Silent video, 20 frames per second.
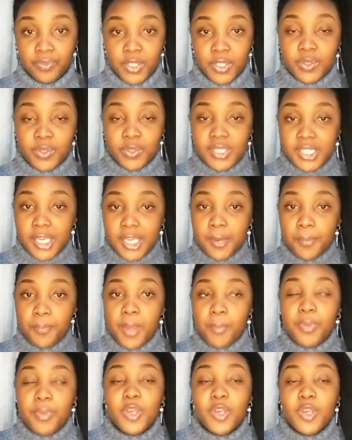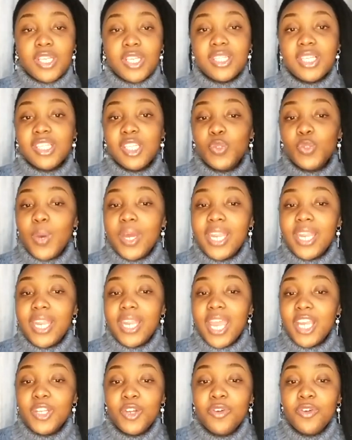You see, because this is what
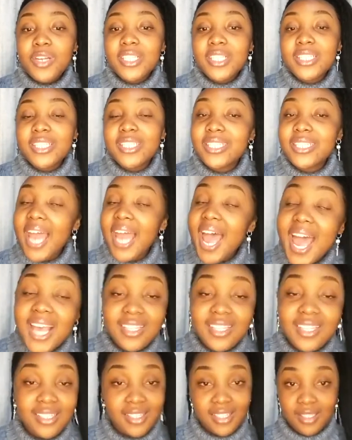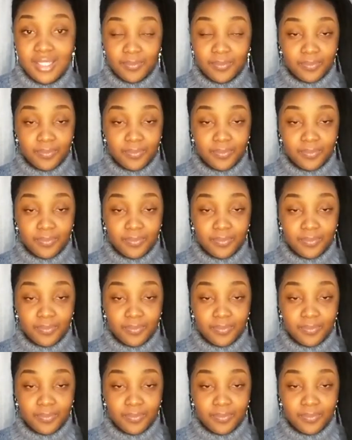ignorance does.